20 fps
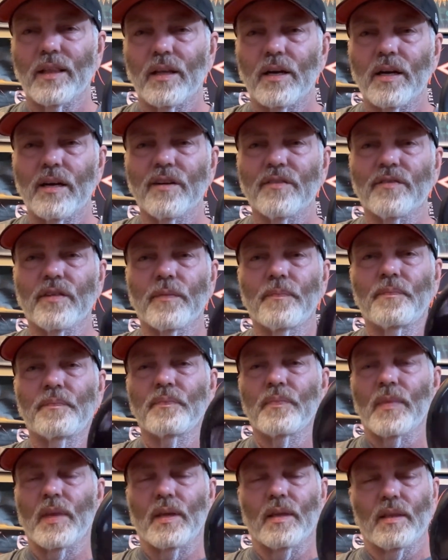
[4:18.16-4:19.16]
Love,
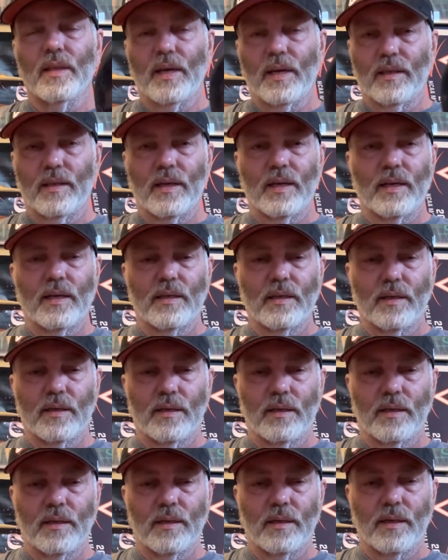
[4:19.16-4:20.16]
Batman,
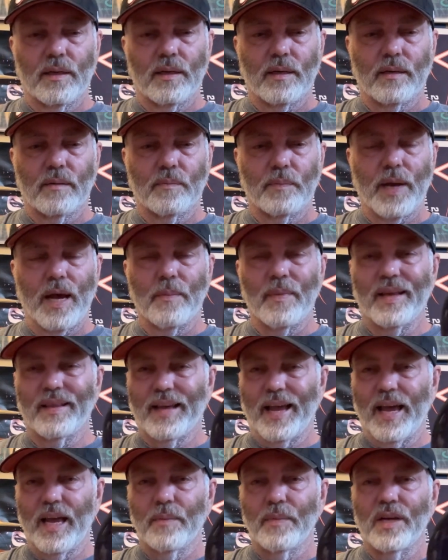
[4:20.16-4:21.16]

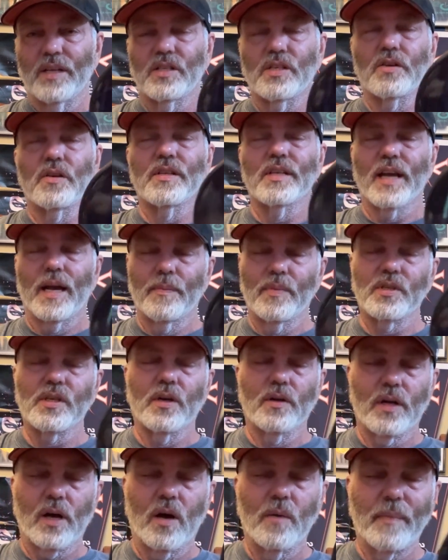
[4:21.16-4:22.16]
the animated series
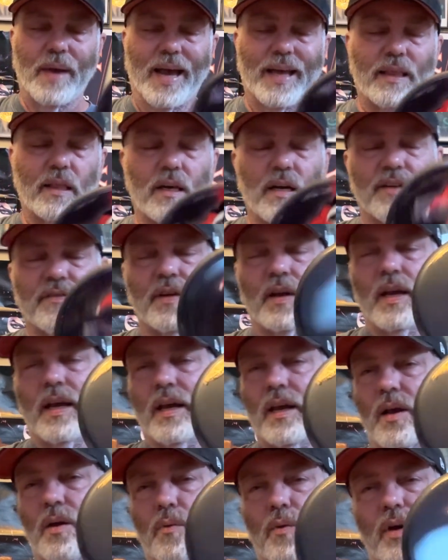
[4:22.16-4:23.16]
episode called Mad Love,
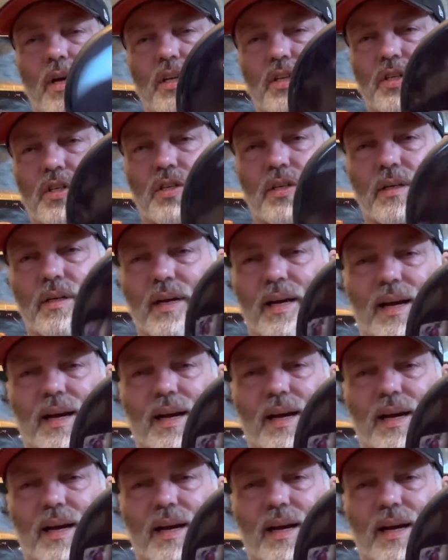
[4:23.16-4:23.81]
which